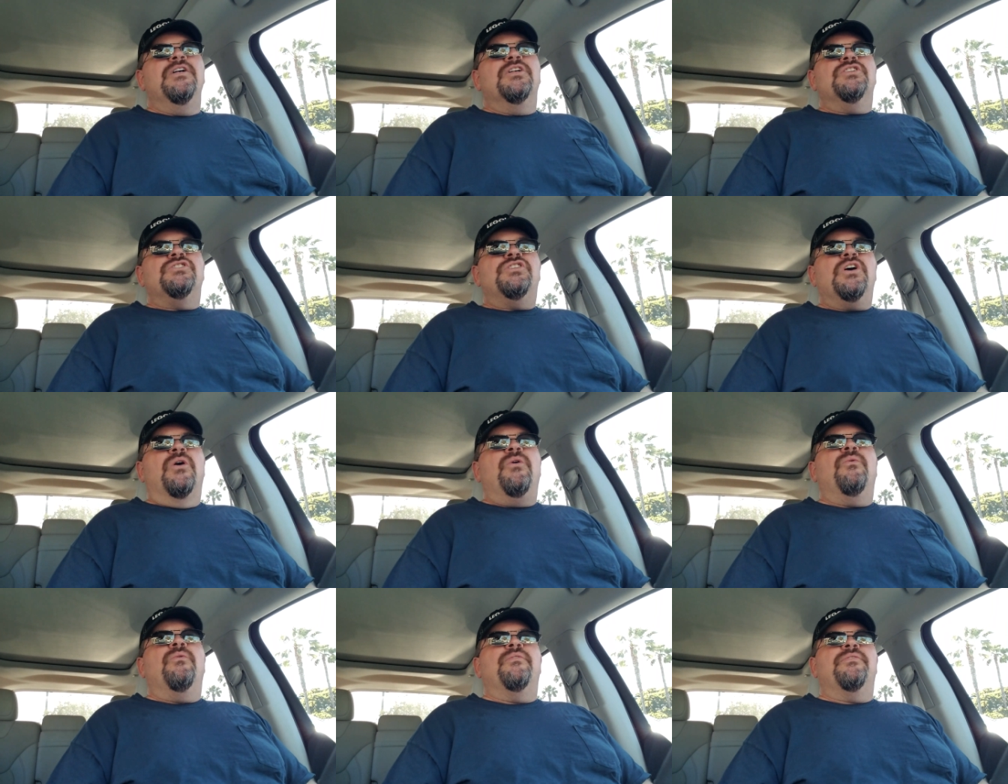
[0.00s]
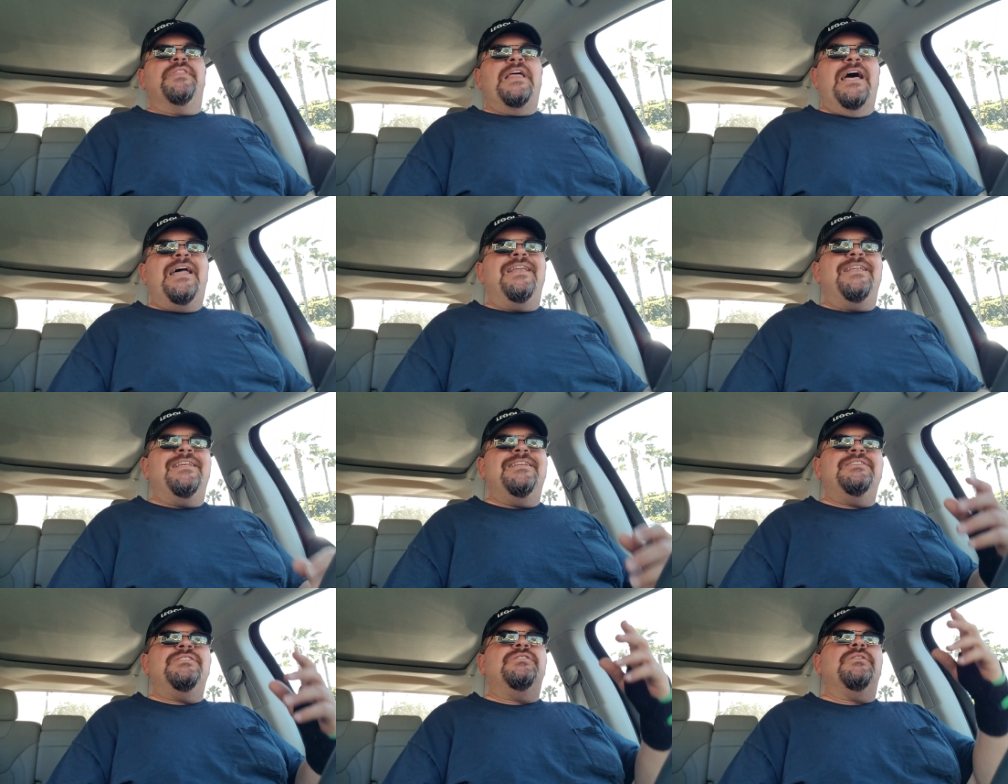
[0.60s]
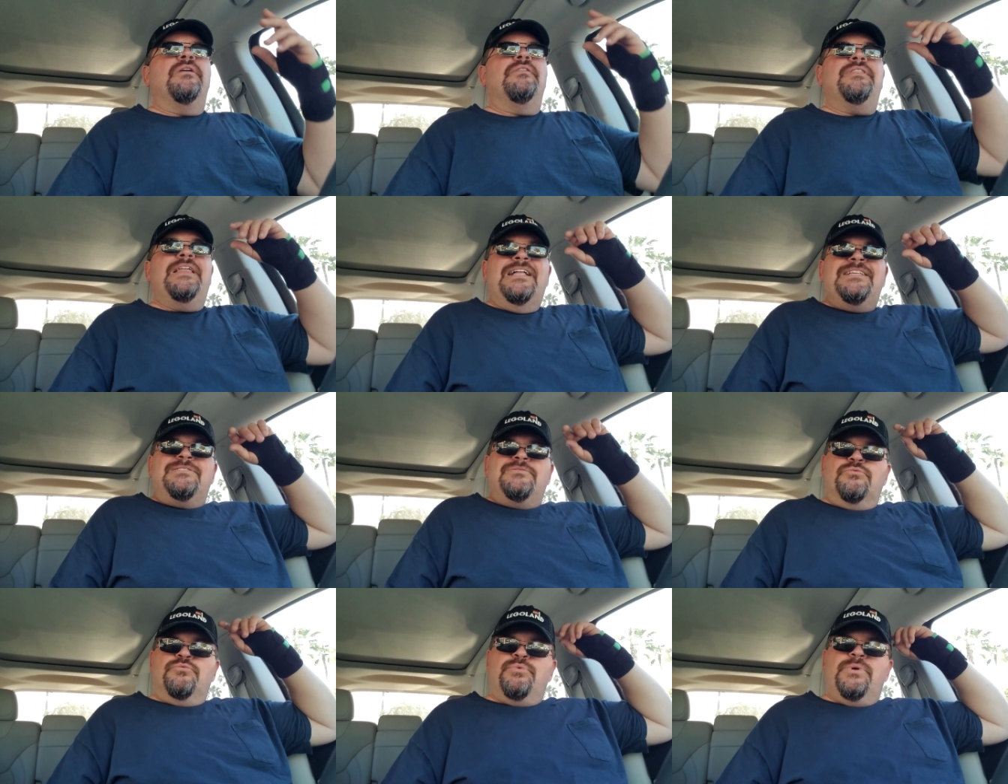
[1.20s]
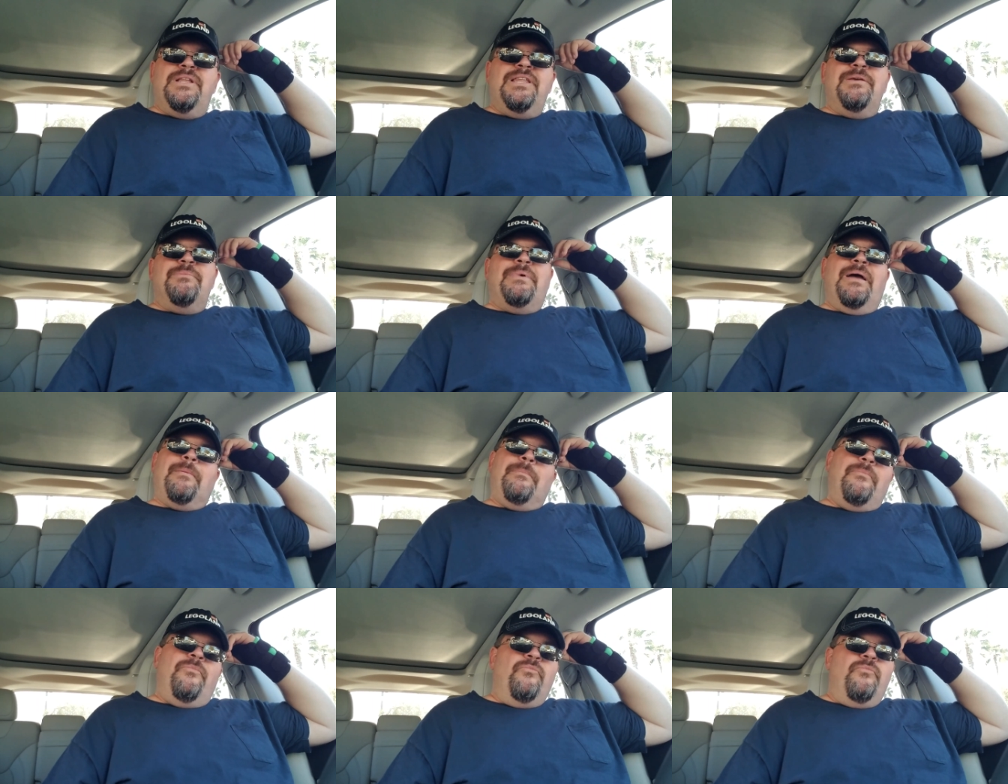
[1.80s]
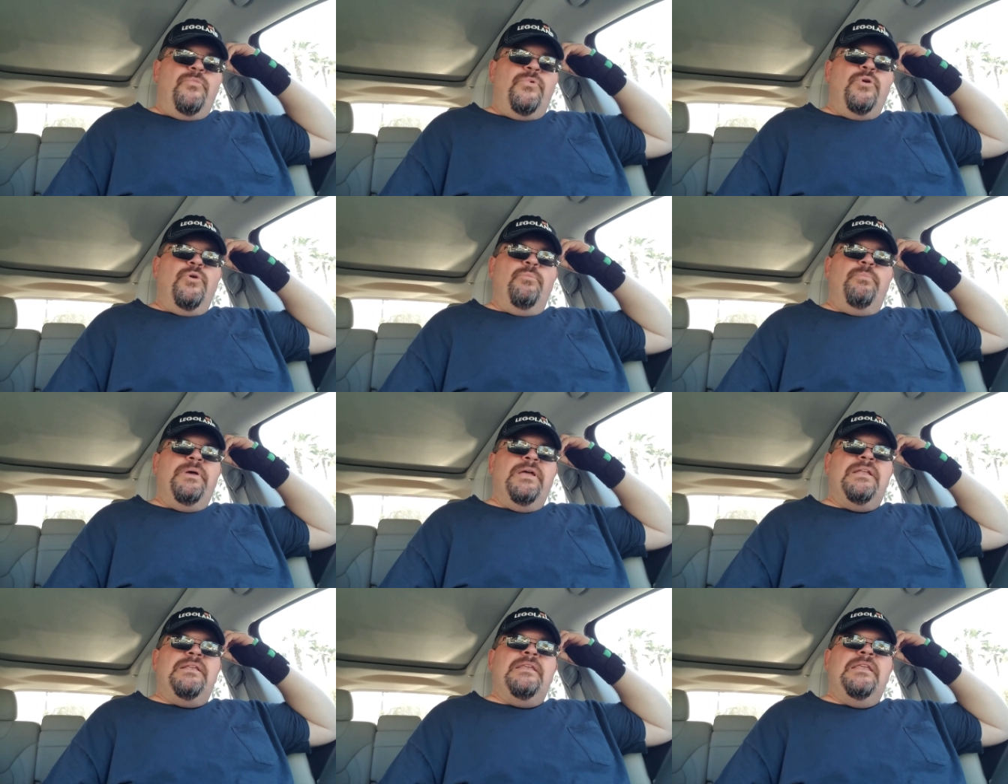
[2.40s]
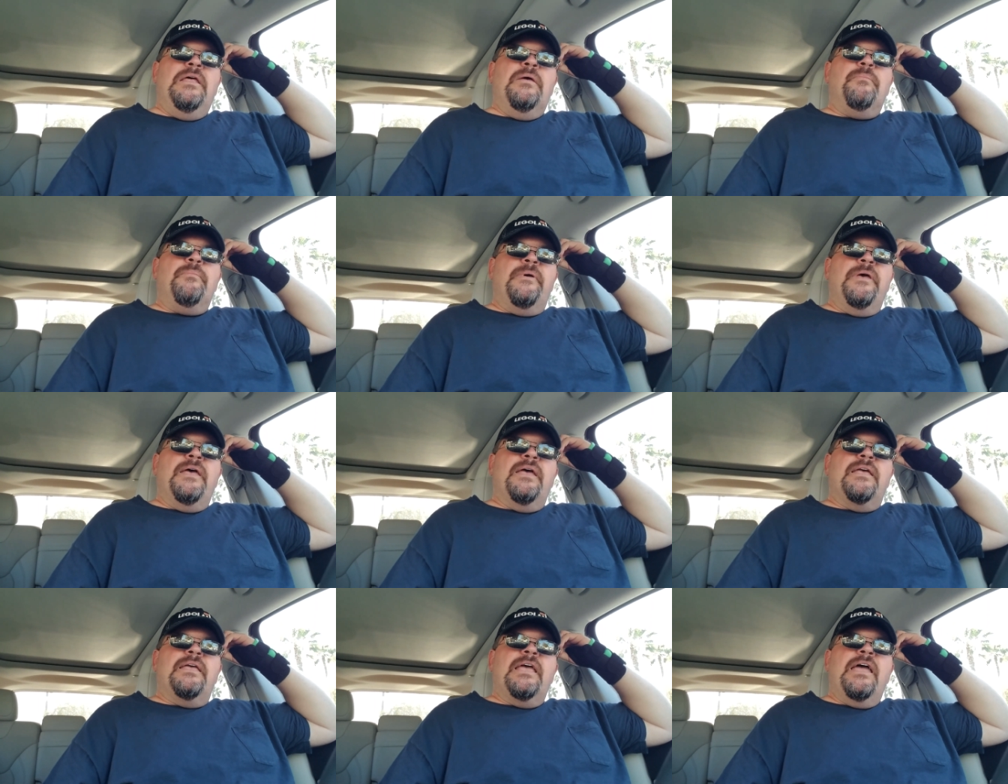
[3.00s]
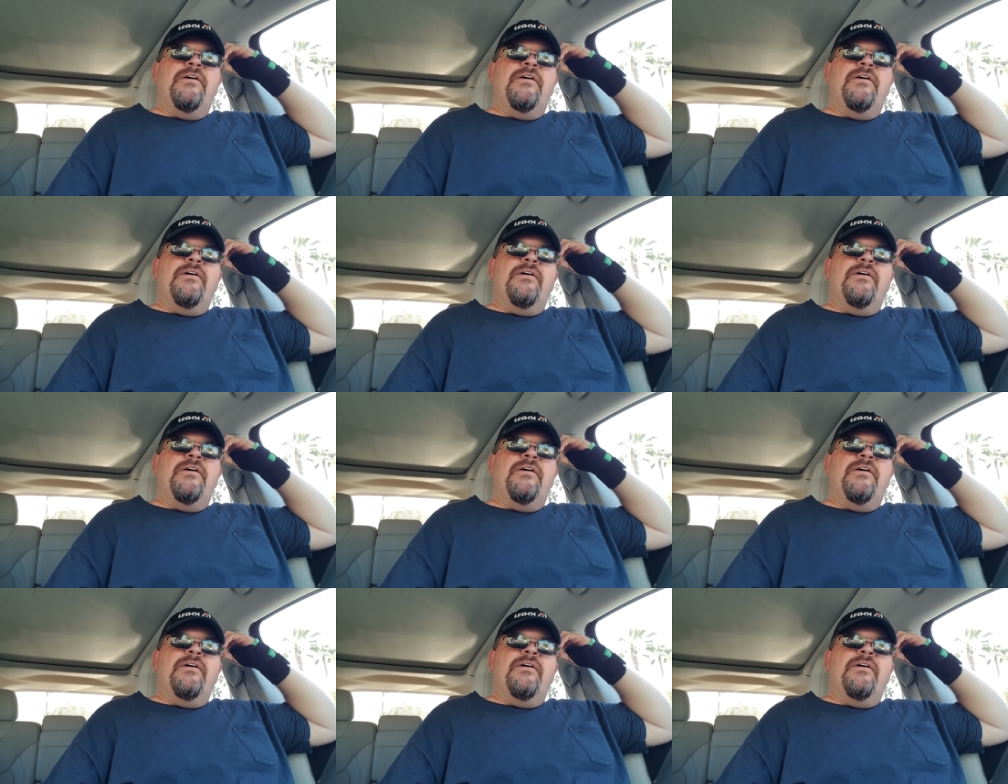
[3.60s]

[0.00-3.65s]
So that is, that's really my real big nitpick.